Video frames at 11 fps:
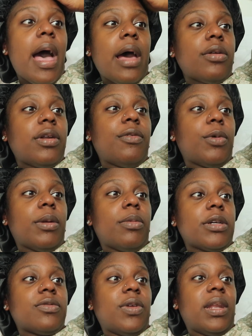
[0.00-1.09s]
I don't even want to
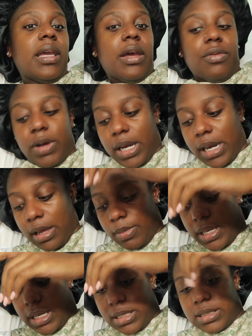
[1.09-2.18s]
breastfeed again right now,
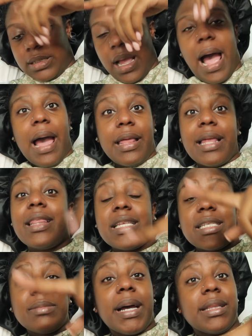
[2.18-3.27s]
because and
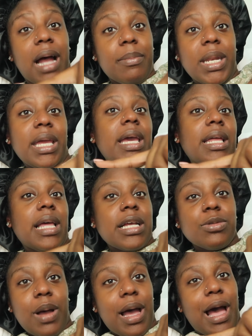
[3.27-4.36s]
this is my dominant hand.
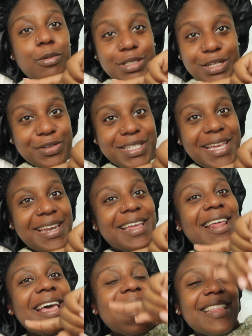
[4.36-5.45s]
That's why I was
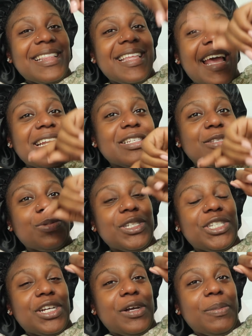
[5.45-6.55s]
irritated that they had to
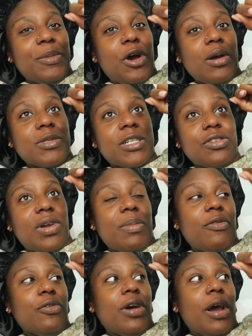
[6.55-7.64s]
switch arms, because right
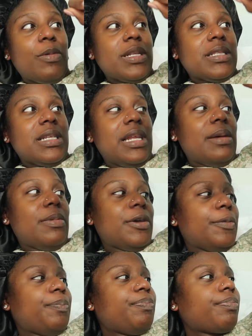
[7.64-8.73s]
before I went into
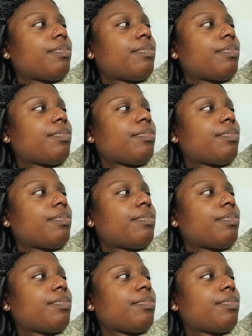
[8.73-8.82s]
labor,